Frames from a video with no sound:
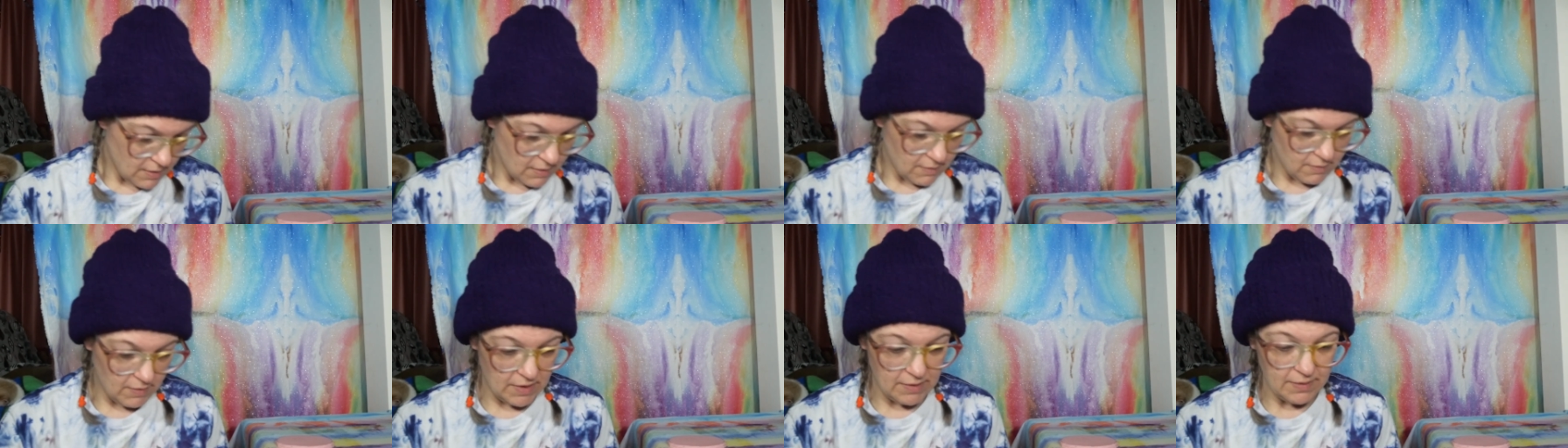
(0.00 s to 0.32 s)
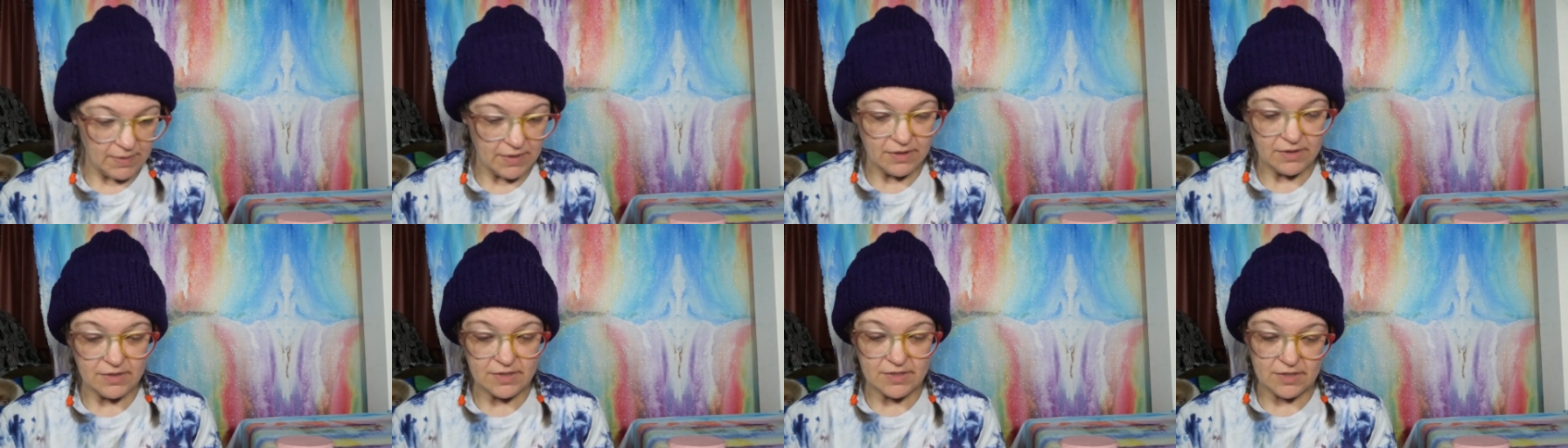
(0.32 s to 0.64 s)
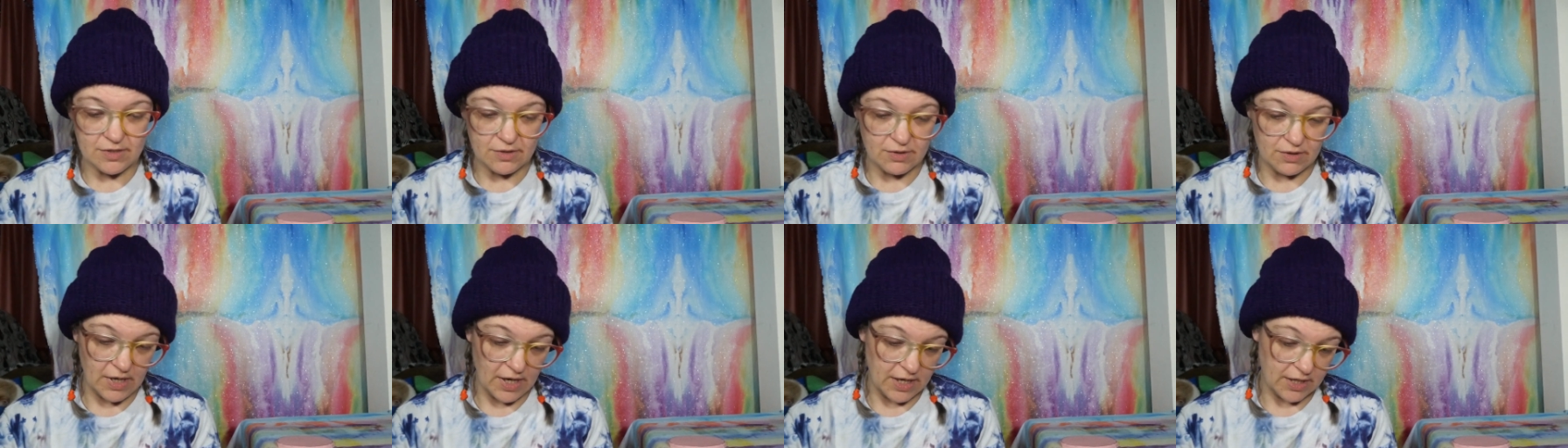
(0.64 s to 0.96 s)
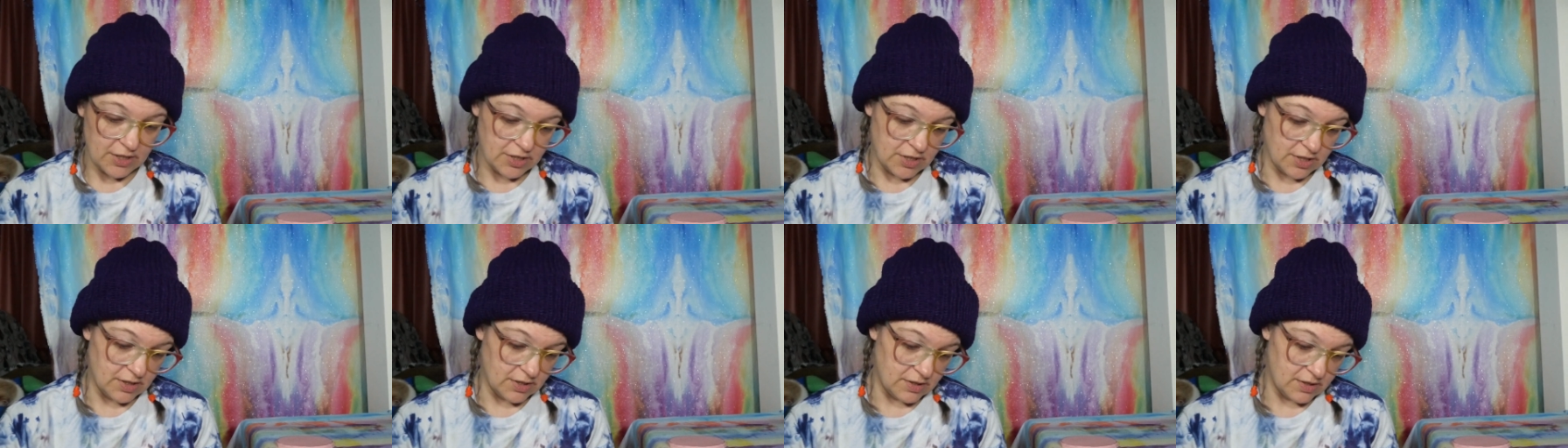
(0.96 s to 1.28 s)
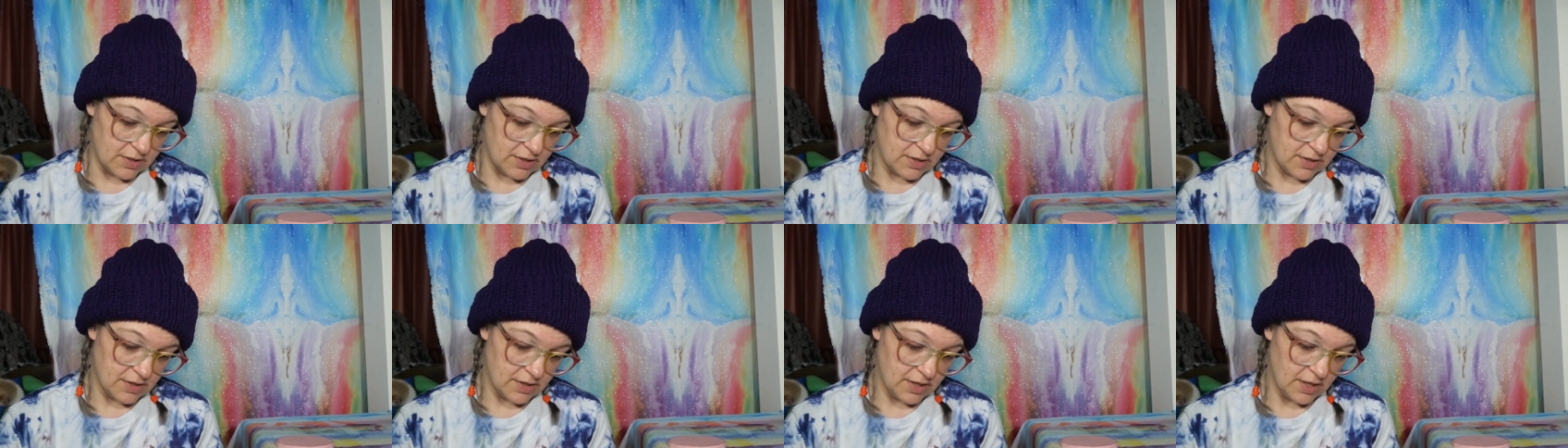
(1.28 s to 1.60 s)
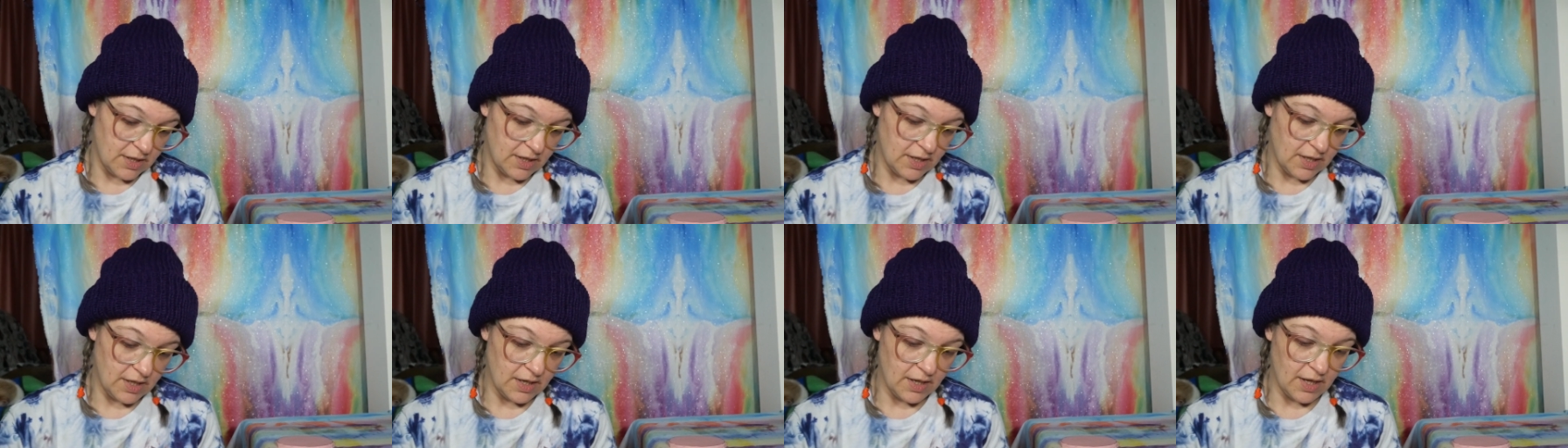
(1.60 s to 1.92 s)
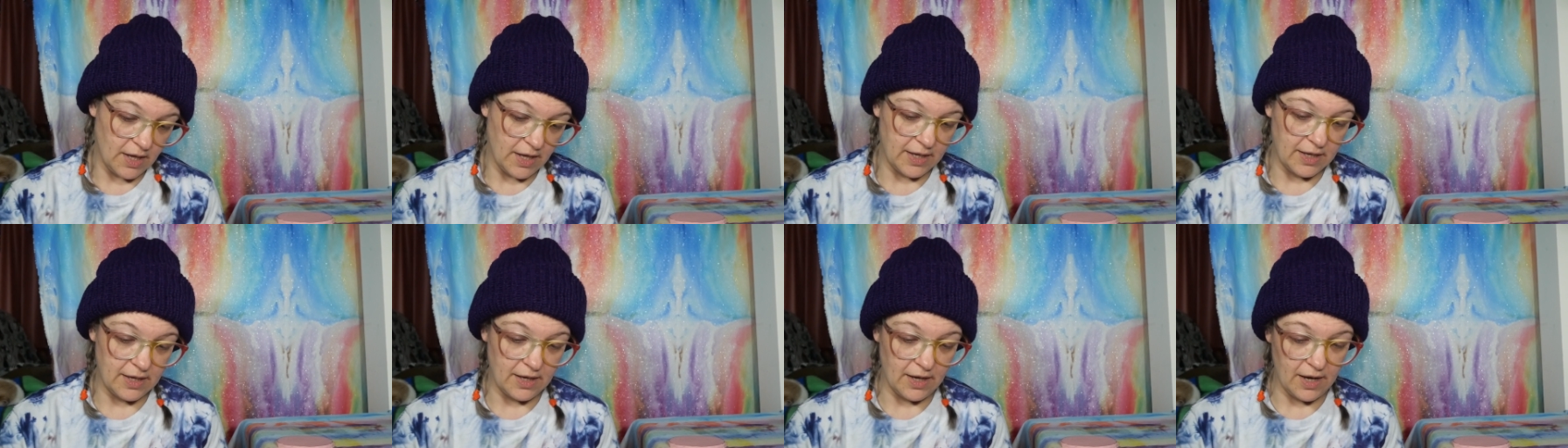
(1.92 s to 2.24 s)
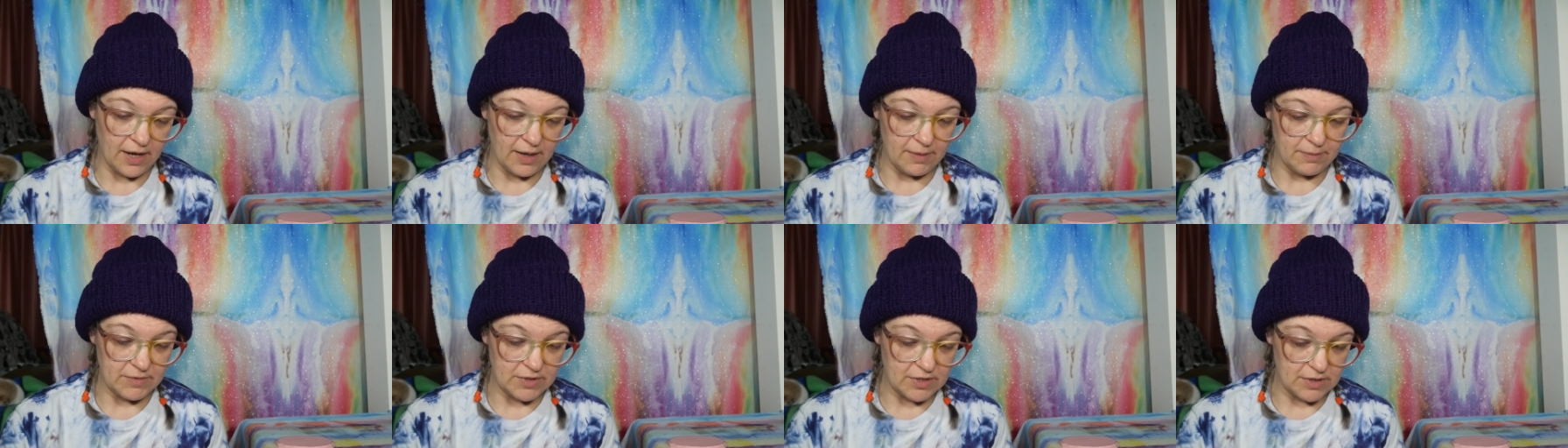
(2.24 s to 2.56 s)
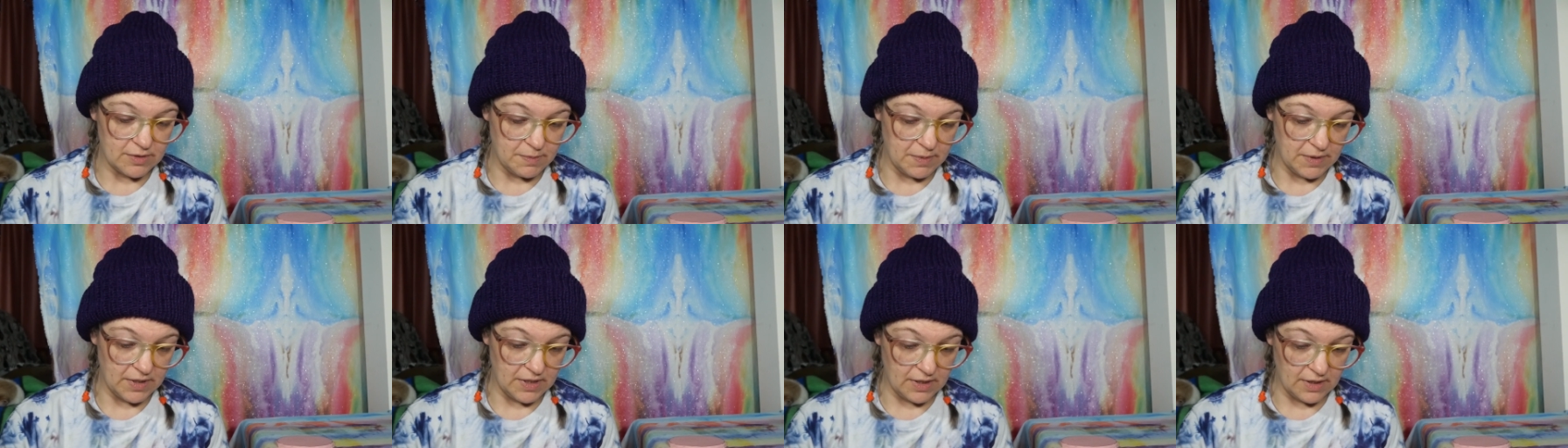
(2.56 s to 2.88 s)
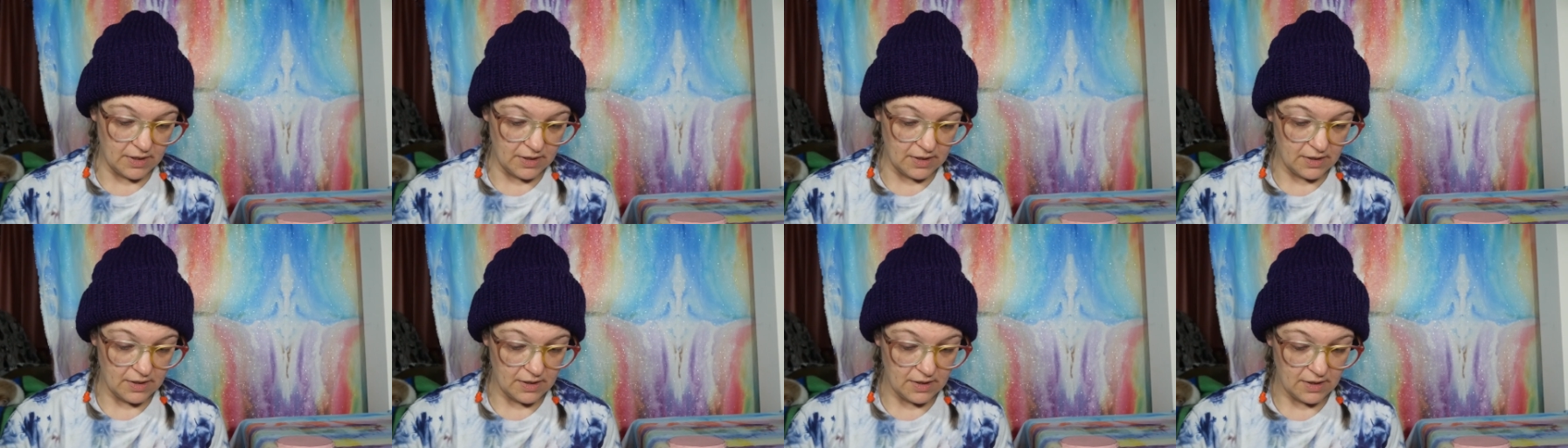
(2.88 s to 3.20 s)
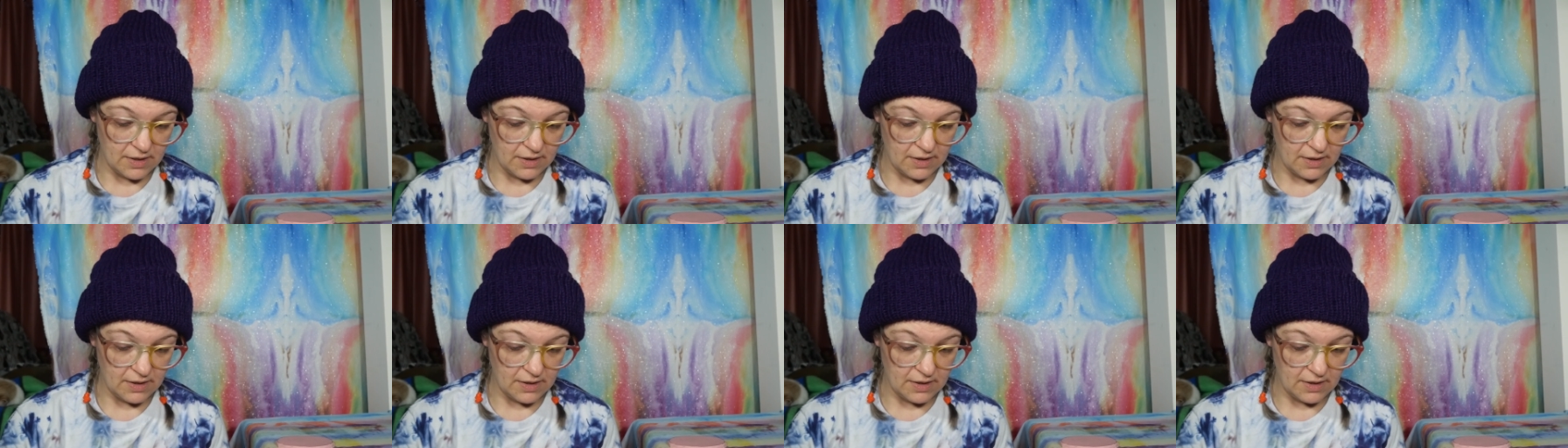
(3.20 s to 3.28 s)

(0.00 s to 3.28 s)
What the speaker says: Maybe there's directions, and then like I'm just being...